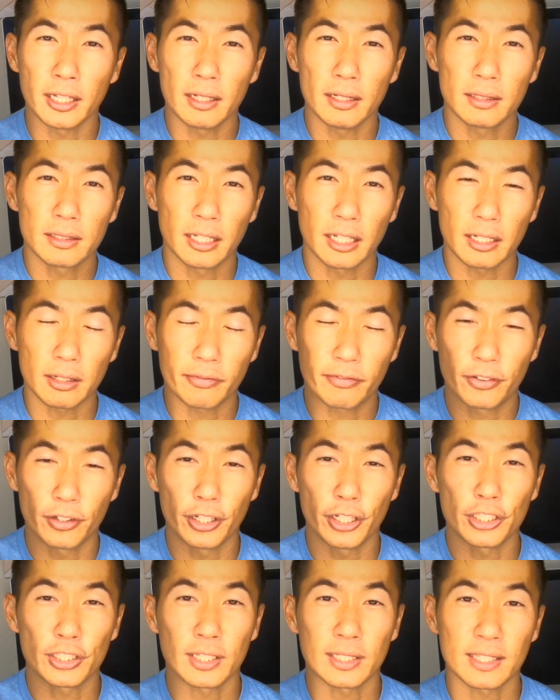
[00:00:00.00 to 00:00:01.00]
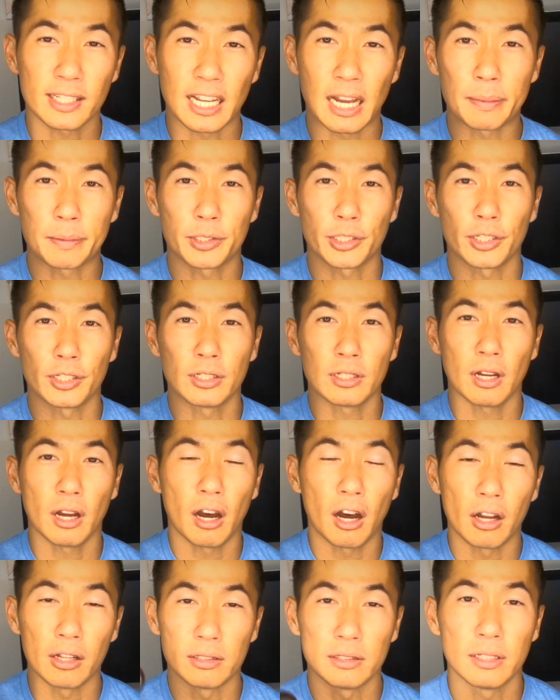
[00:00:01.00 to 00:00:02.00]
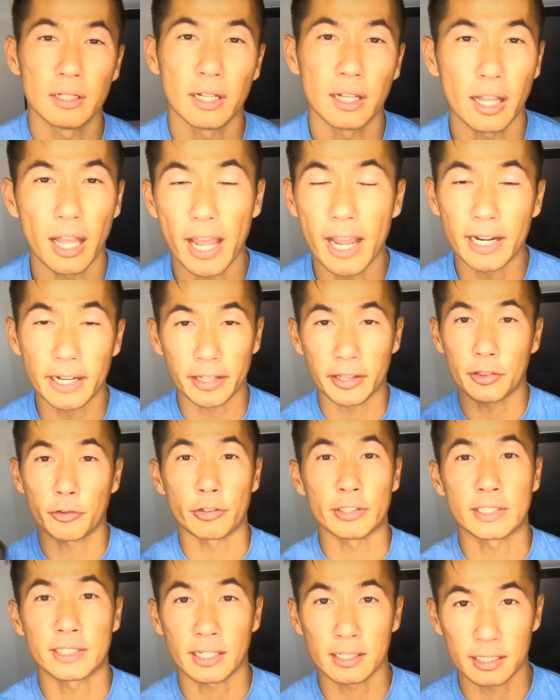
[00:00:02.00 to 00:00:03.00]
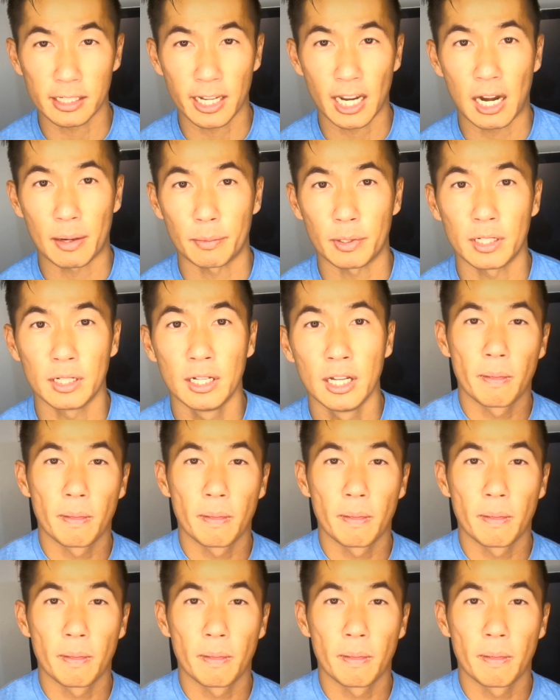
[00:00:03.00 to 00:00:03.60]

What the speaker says: the footage that's captured on any 360 camera.